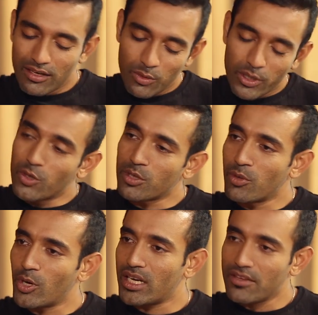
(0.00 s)
uh, we go to
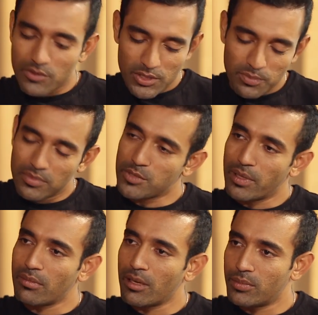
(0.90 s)
Maldives, we sp
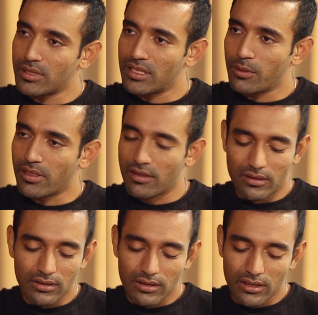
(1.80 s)
spend my birthday with her.